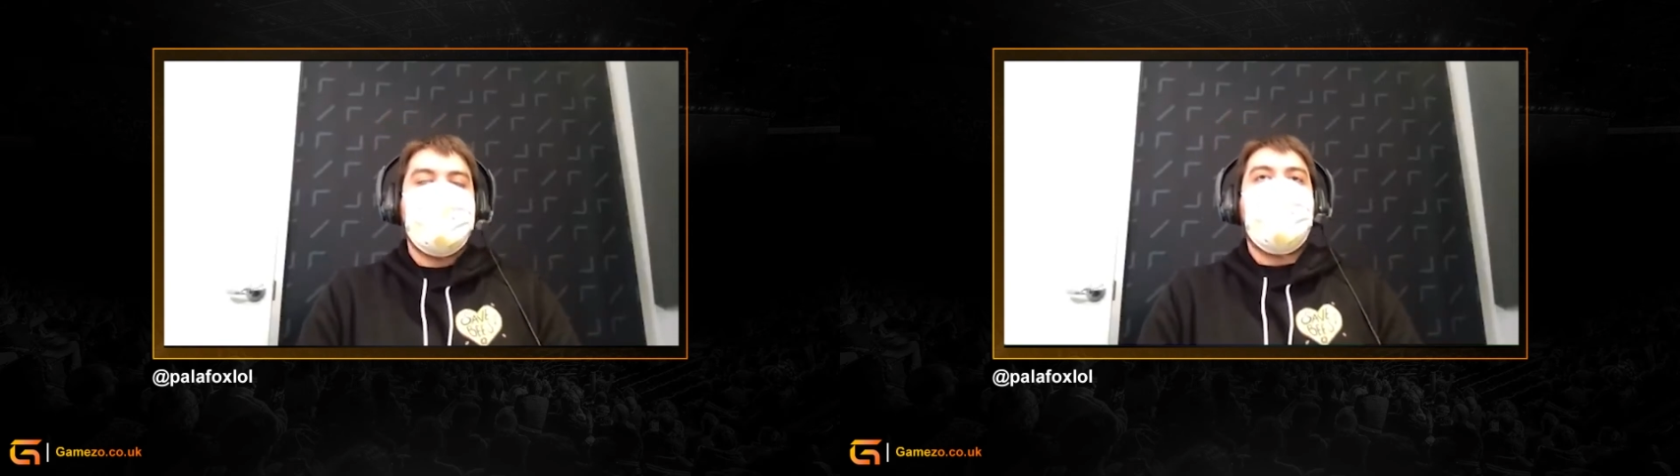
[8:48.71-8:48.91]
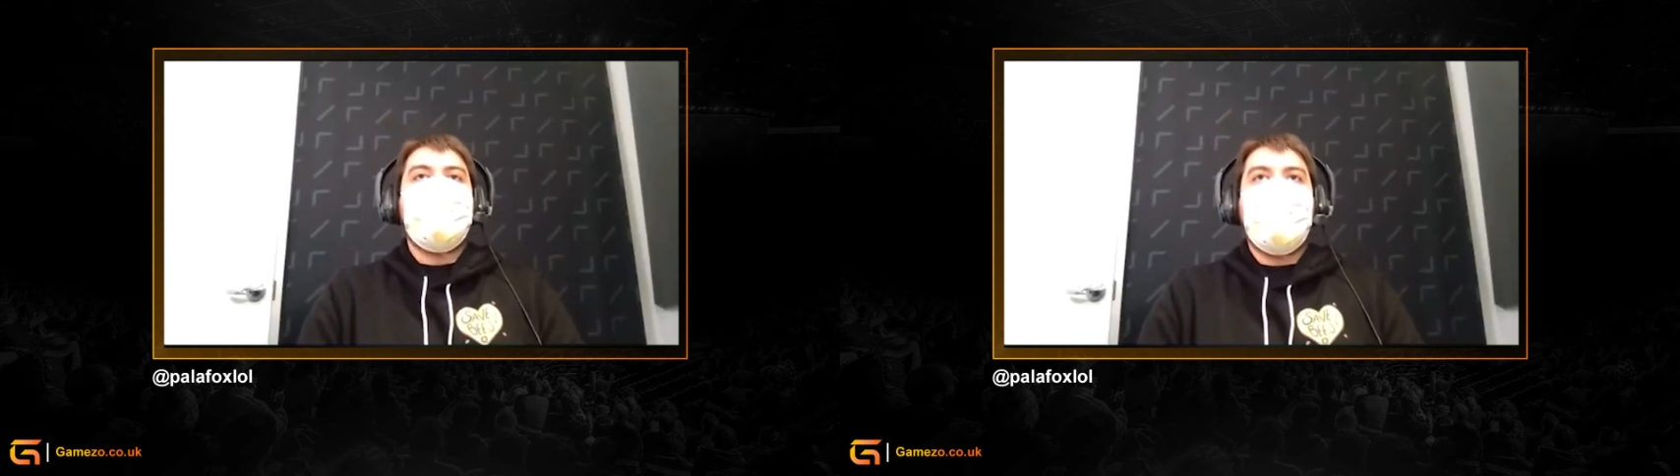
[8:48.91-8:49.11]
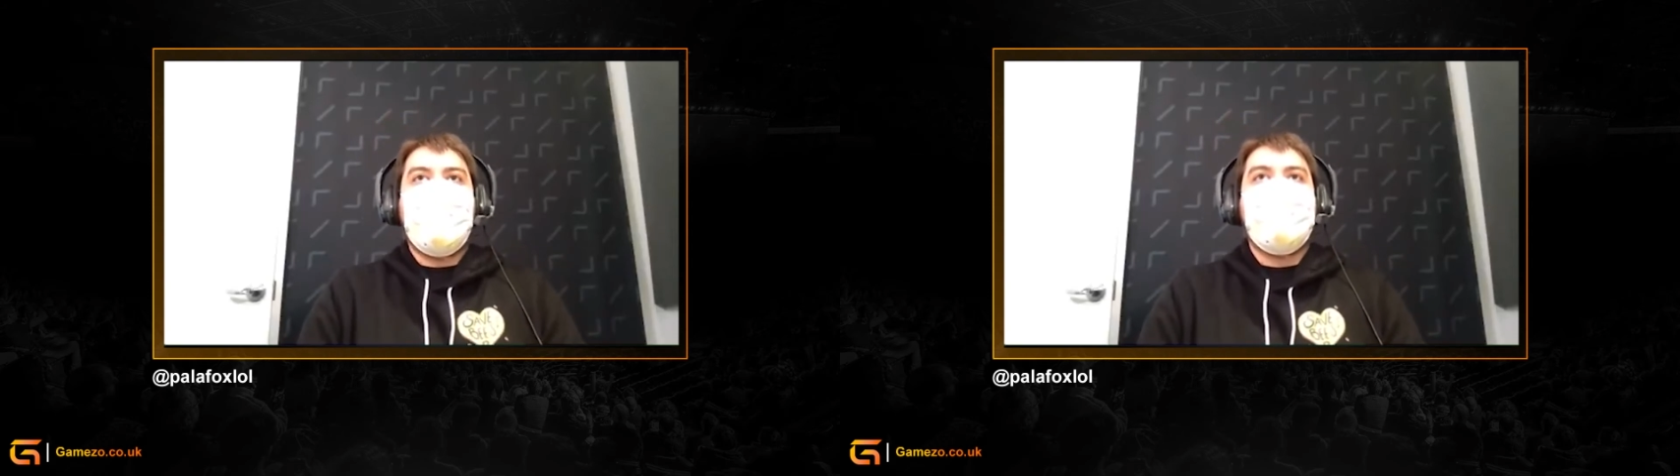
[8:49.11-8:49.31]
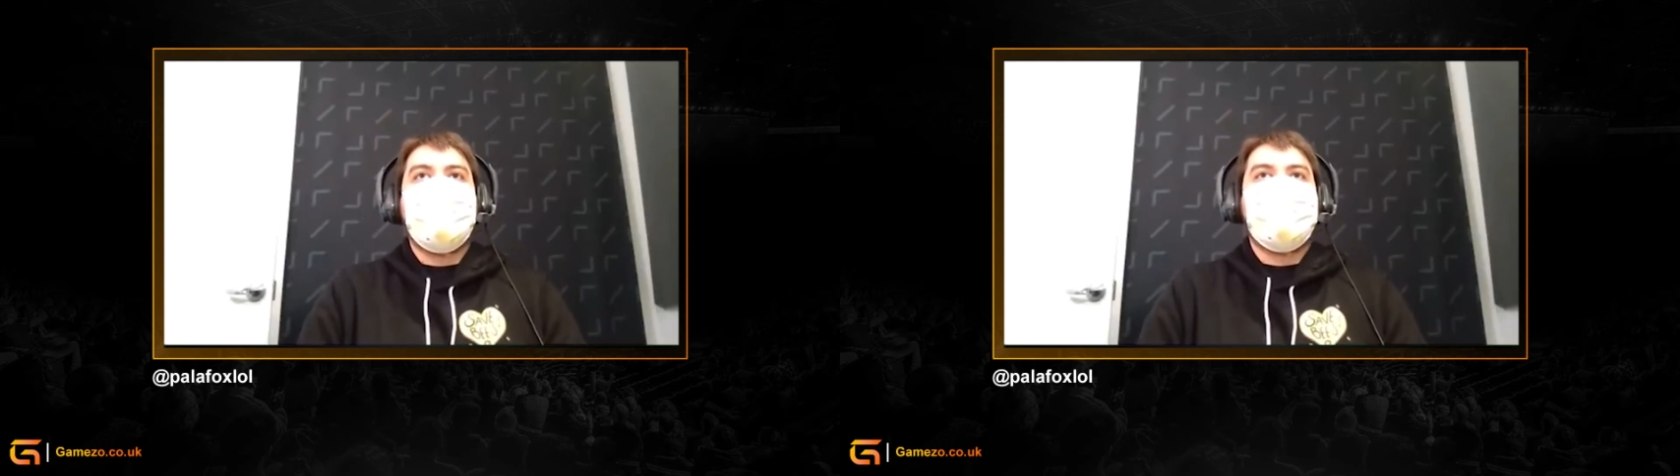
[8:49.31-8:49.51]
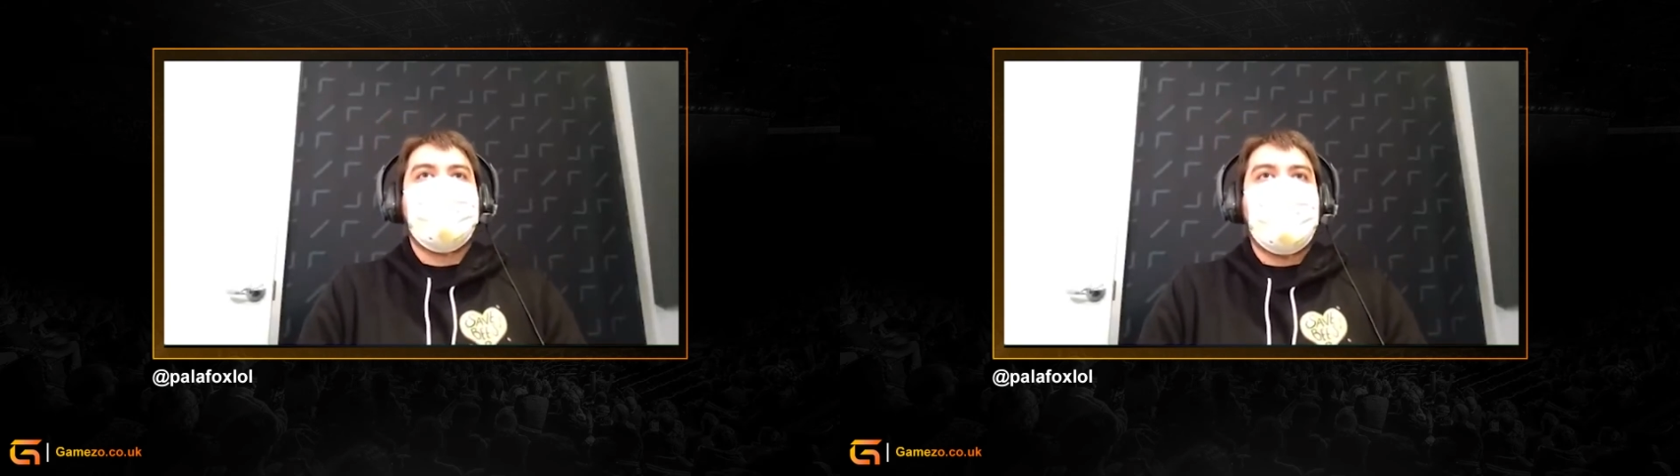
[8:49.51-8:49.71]
Yeah,
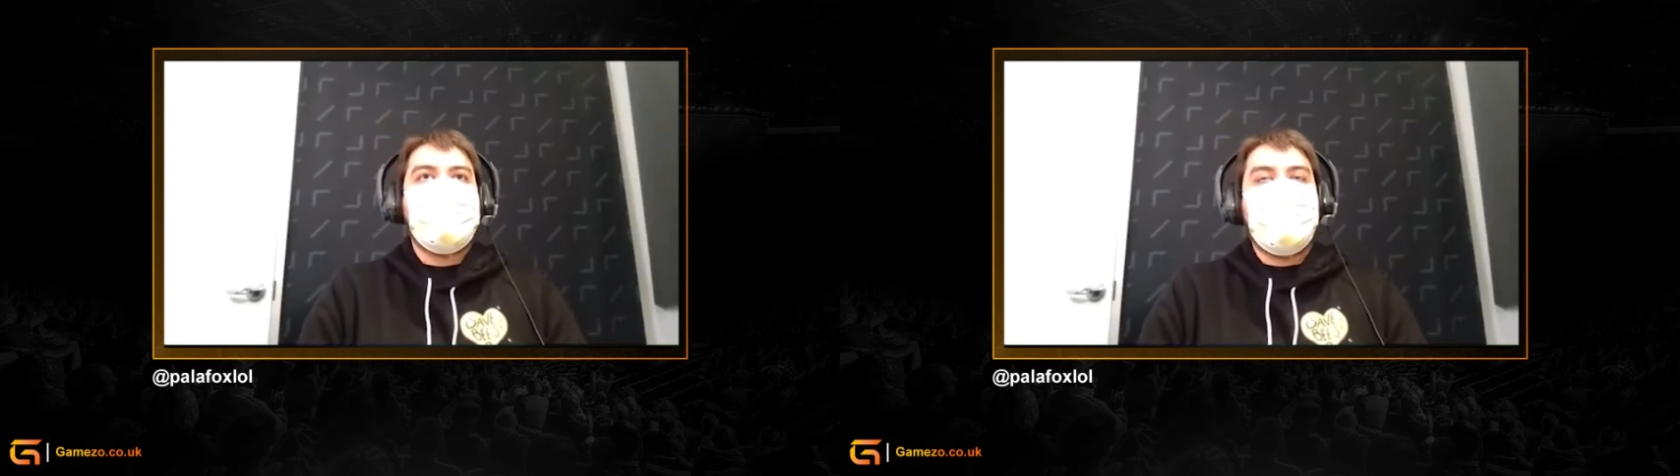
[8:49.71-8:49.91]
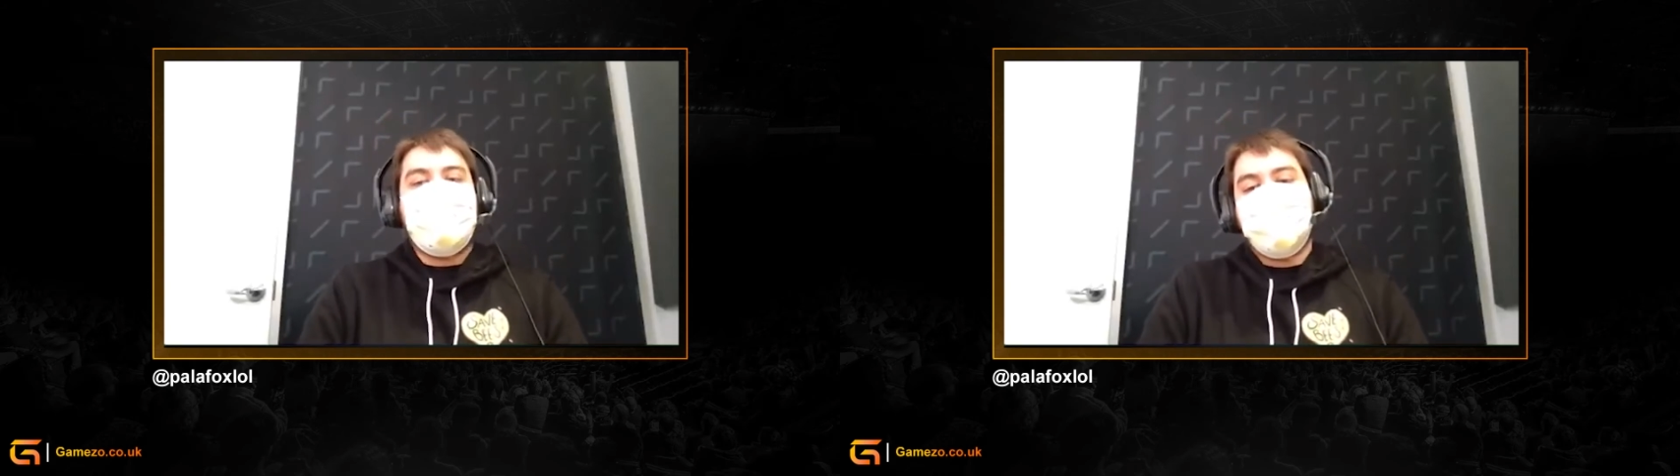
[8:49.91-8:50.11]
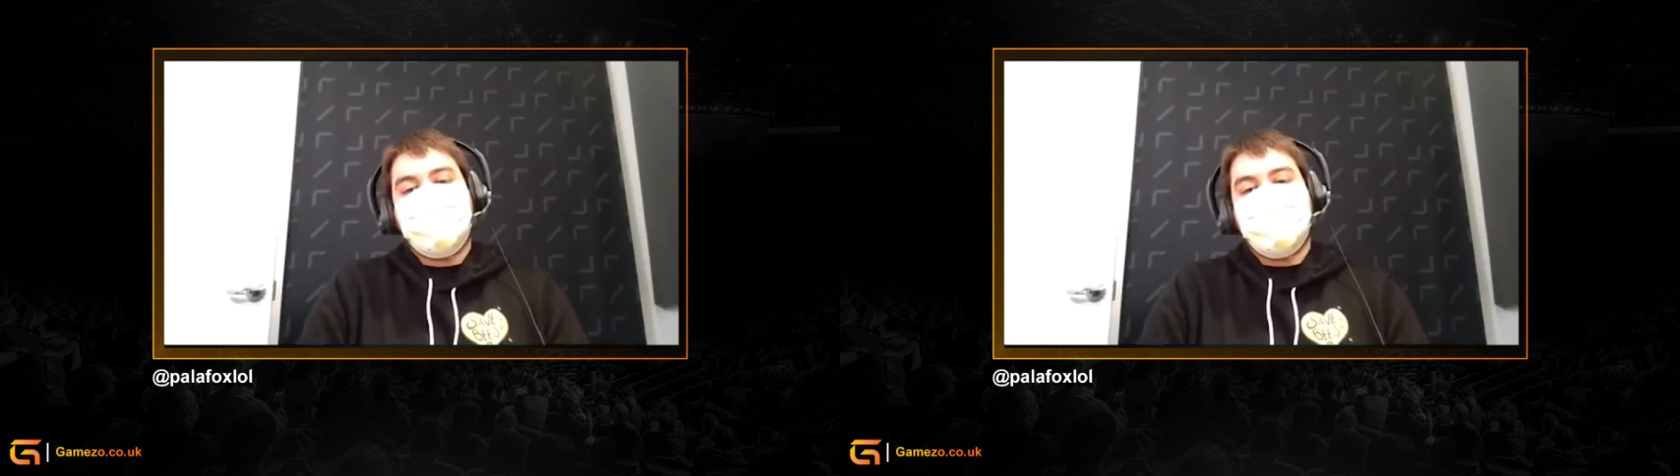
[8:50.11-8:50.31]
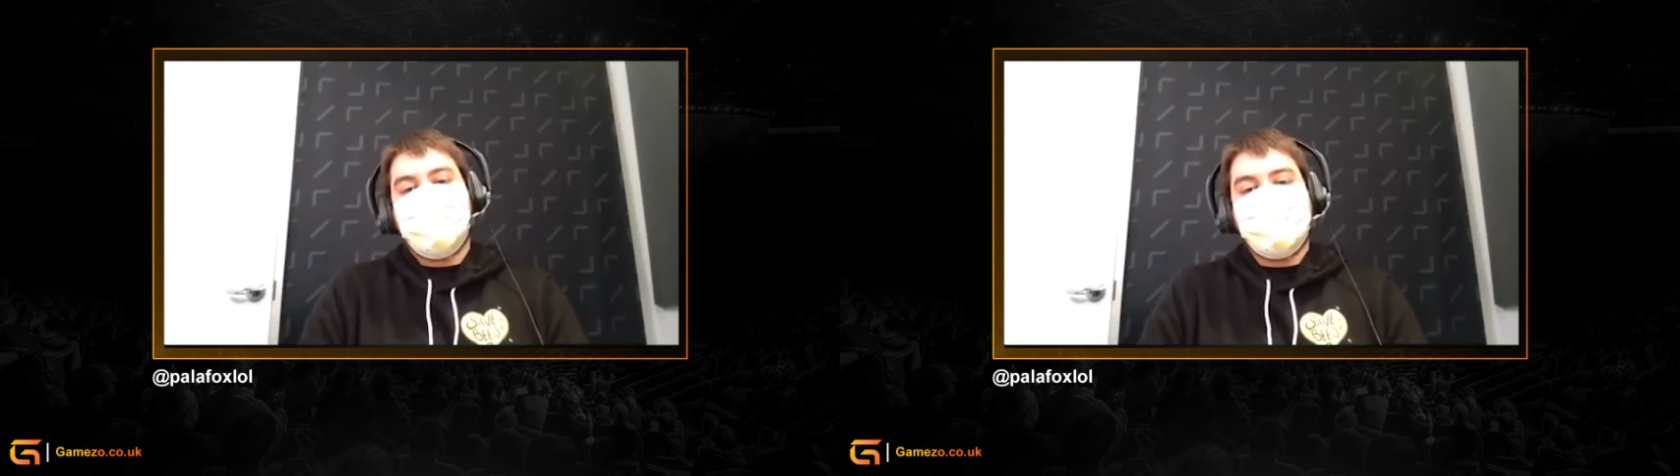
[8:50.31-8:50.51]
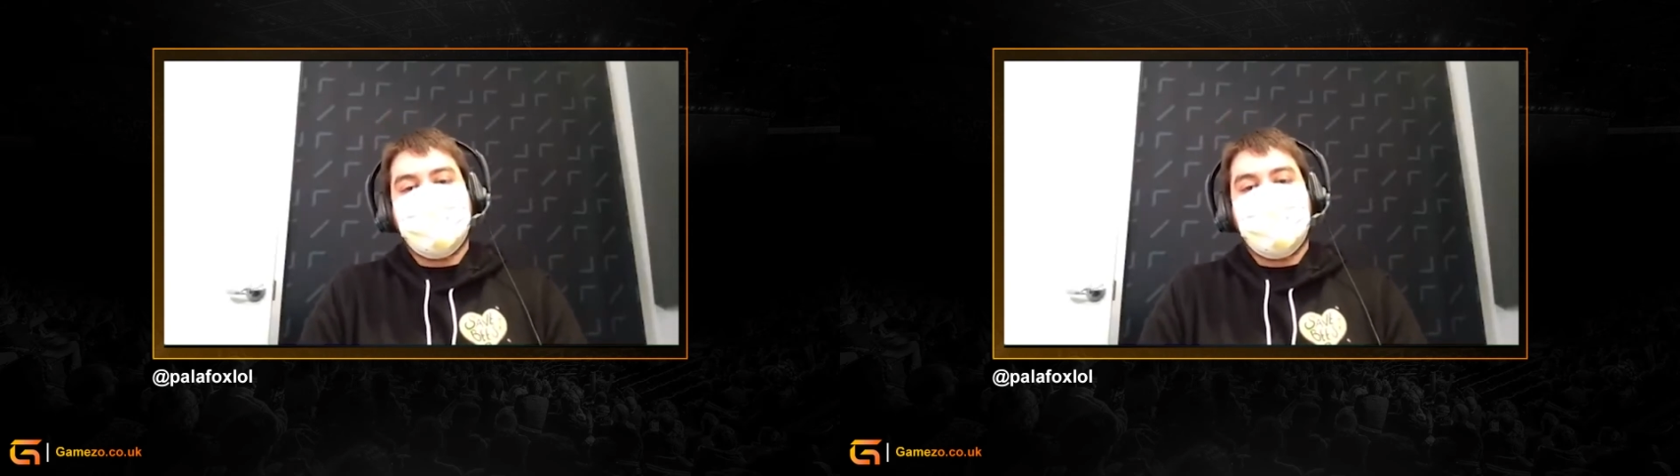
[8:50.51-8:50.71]
and that's pretty
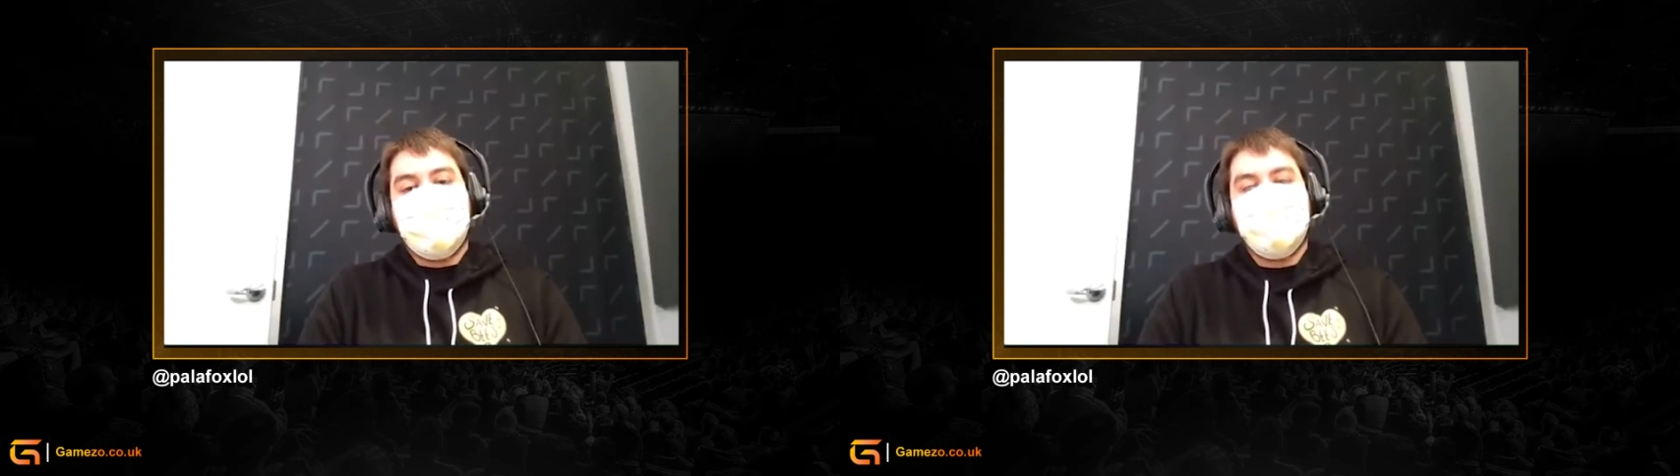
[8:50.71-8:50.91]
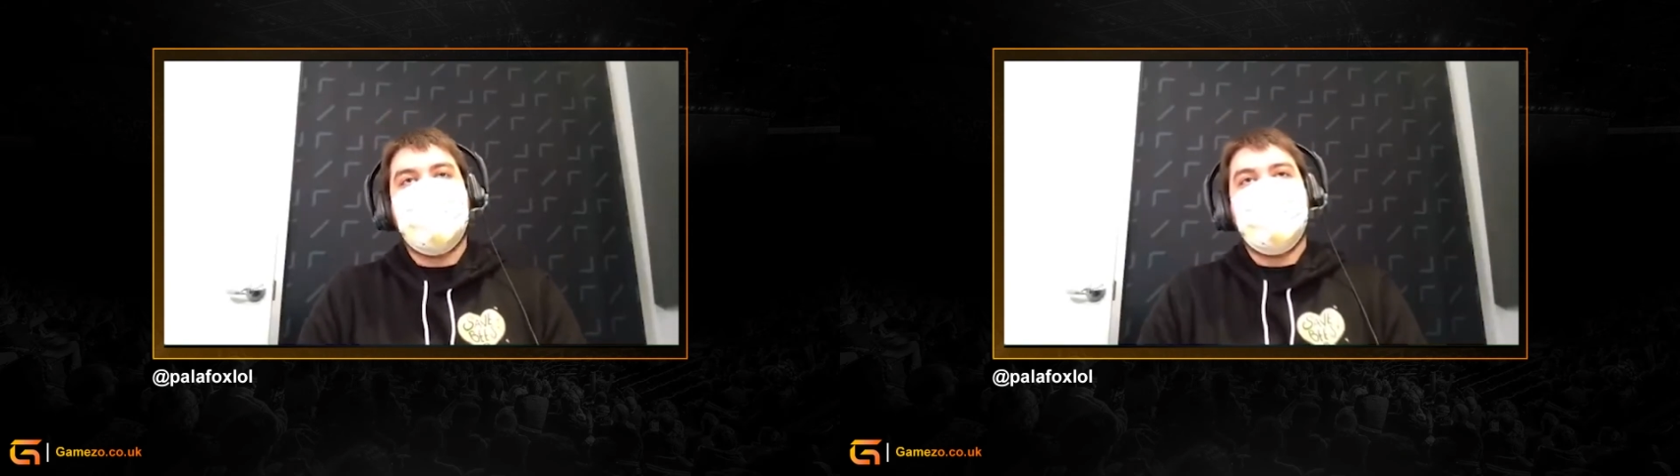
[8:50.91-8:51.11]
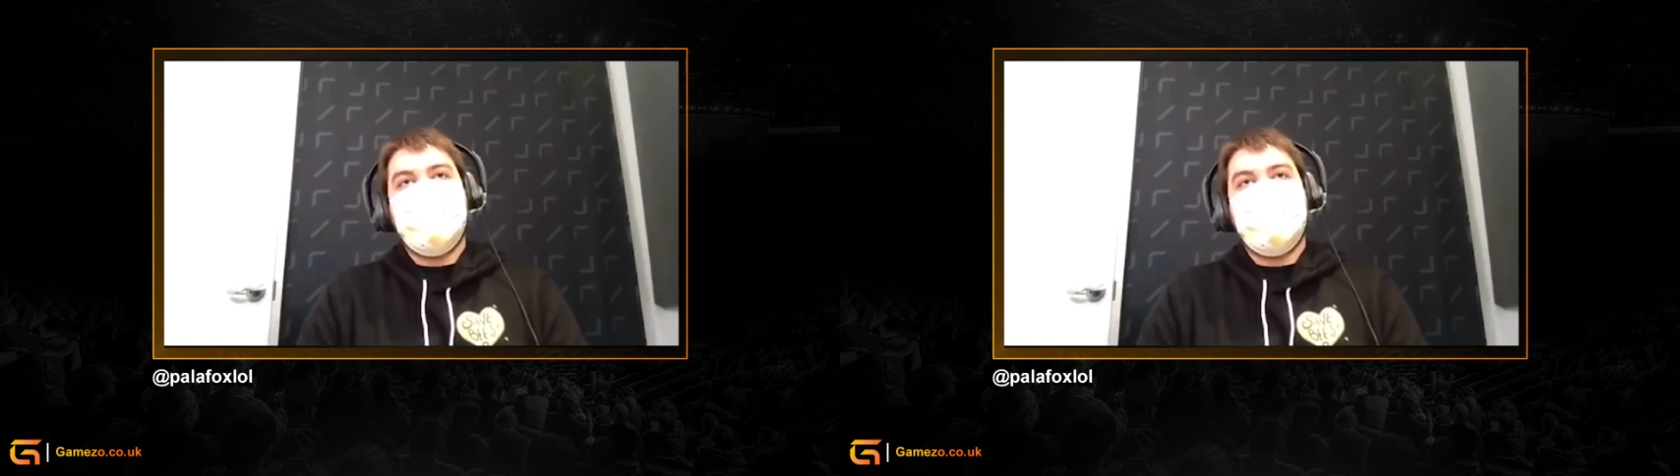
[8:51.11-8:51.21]
much all I'll say